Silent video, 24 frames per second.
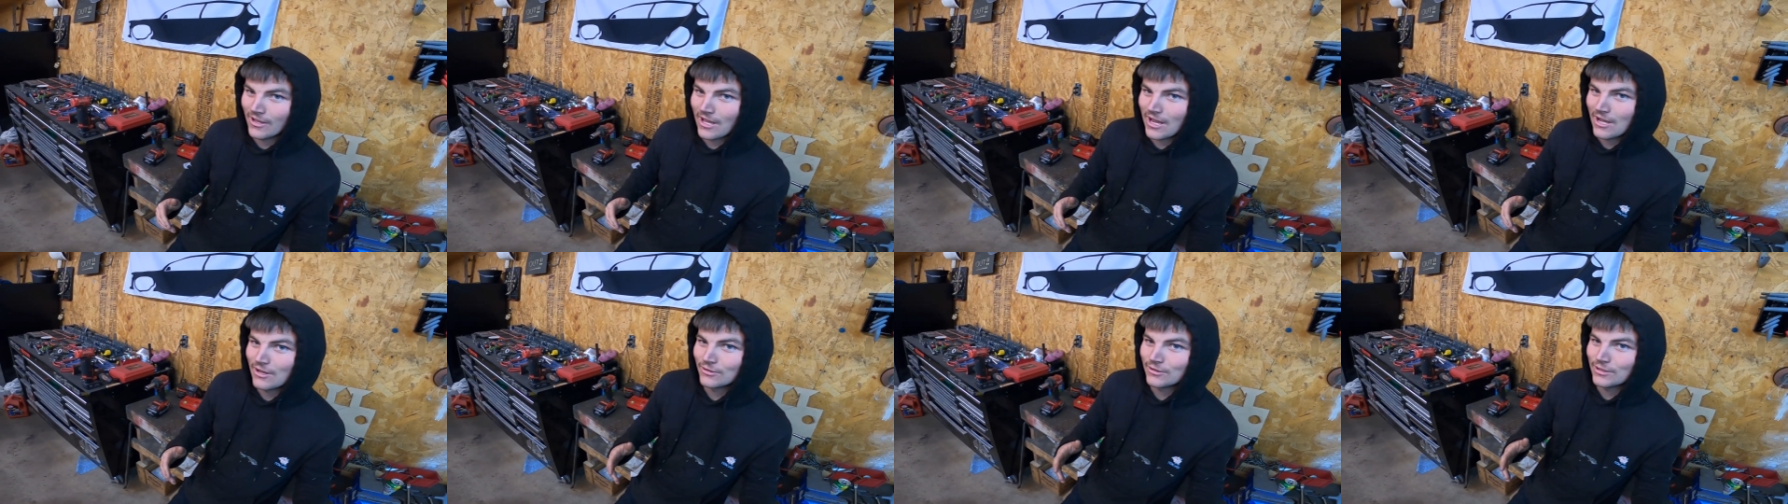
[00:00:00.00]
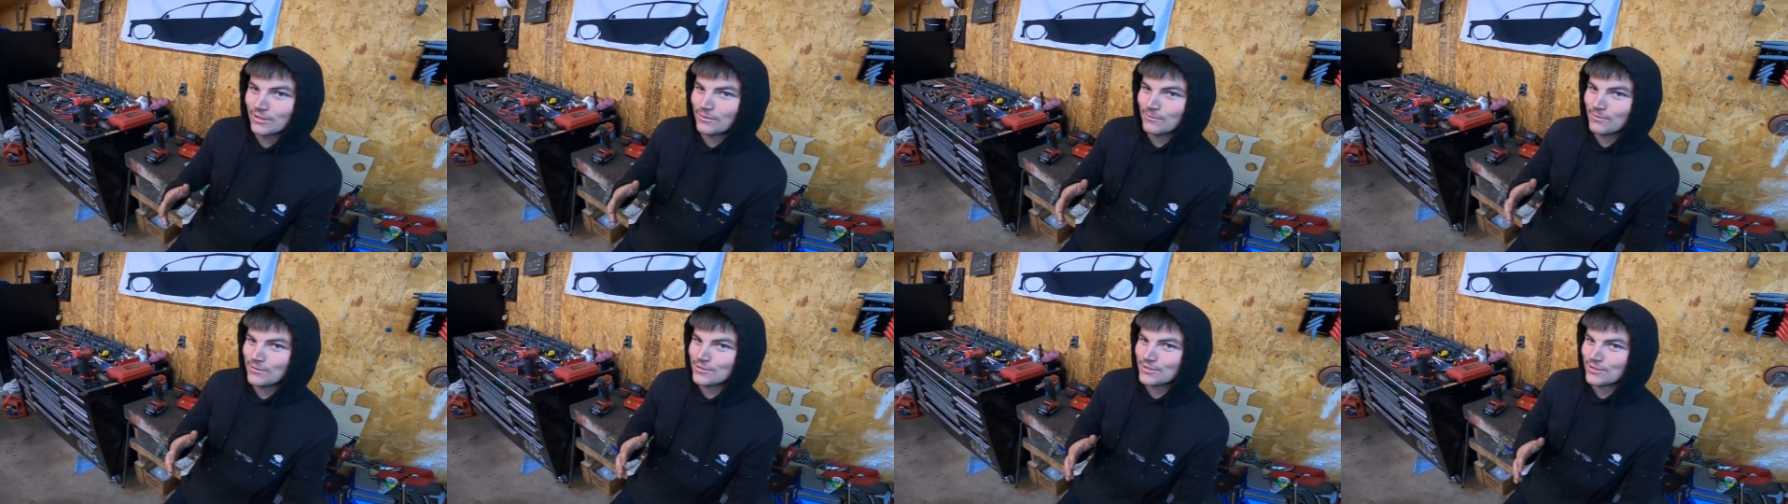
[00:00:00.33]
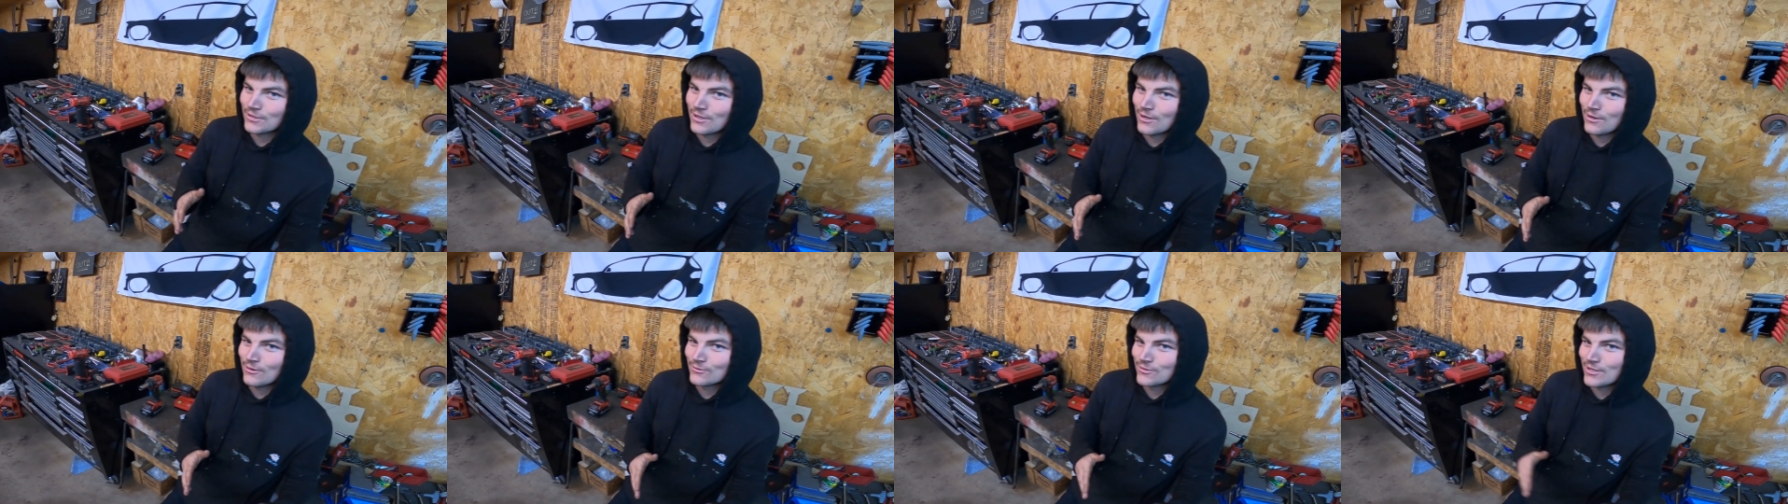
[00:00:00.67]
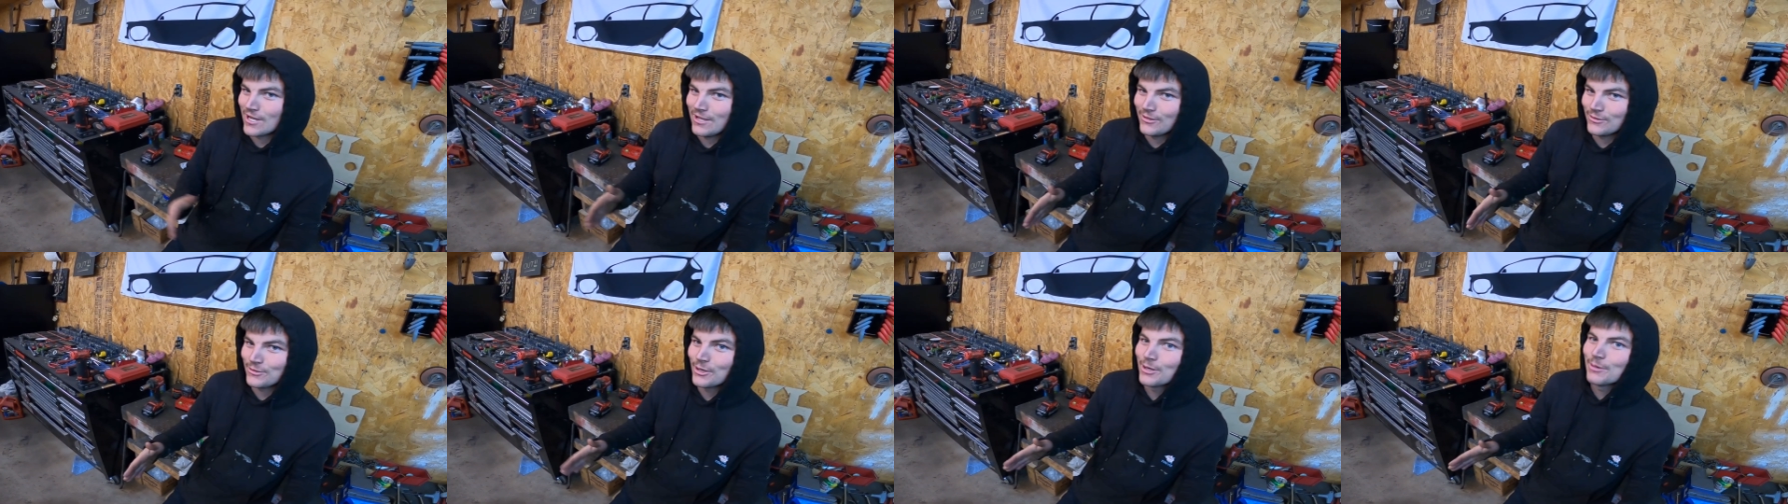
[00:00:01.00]
I don't think we should go
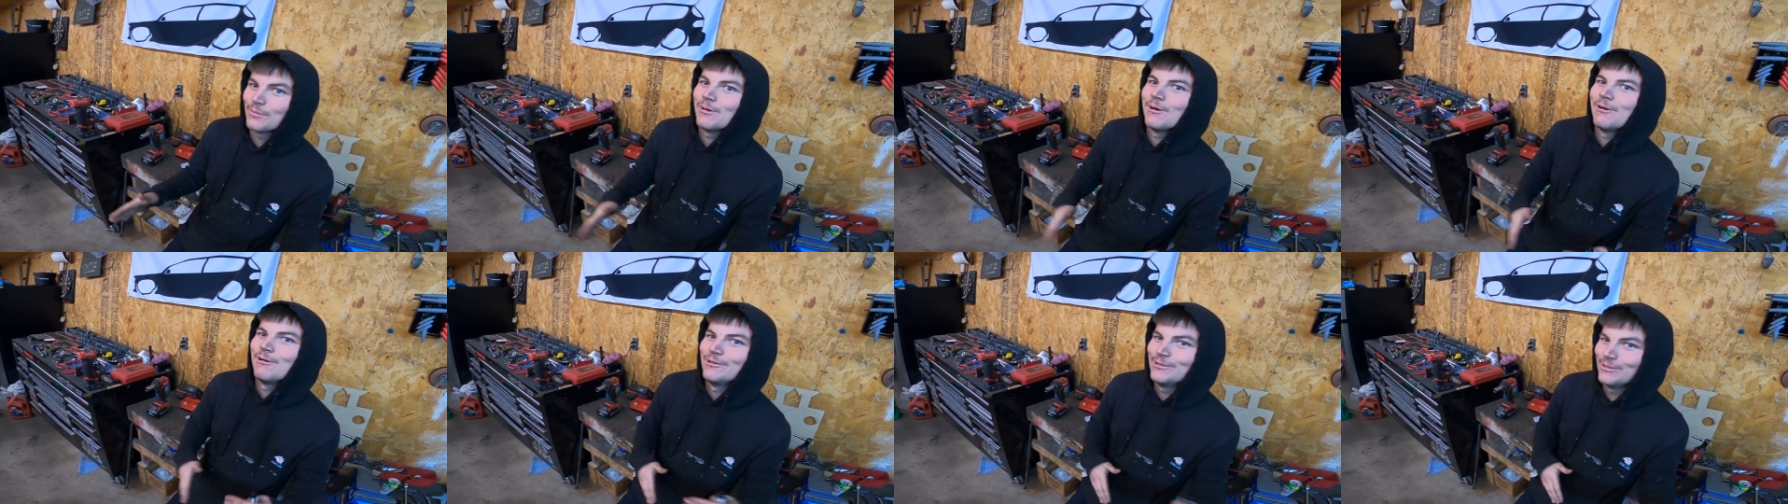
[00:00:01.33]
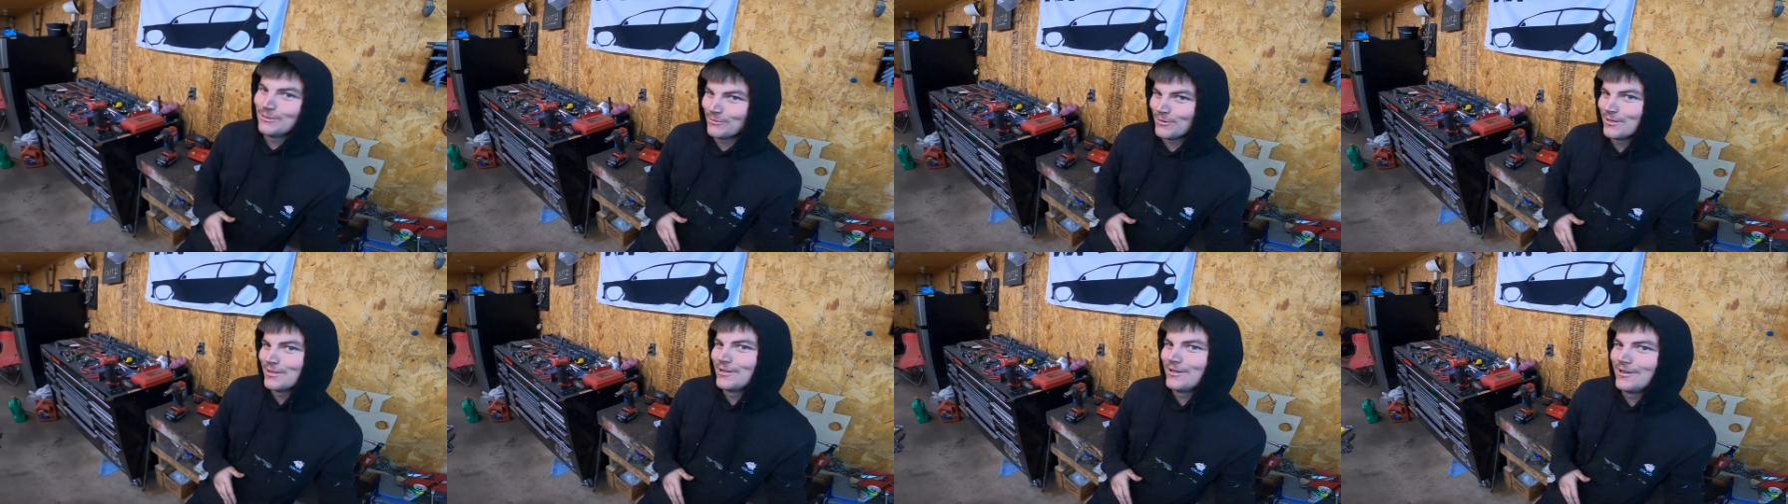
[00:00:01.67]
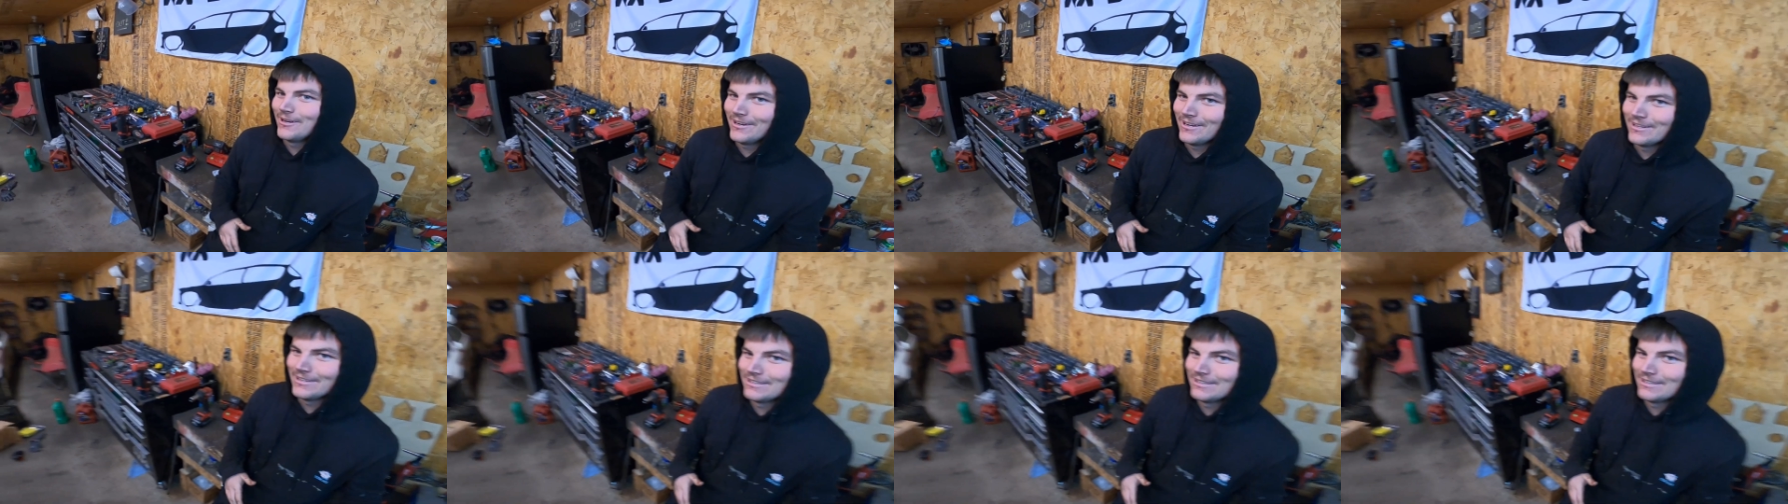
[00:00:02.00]
J turbo in the winter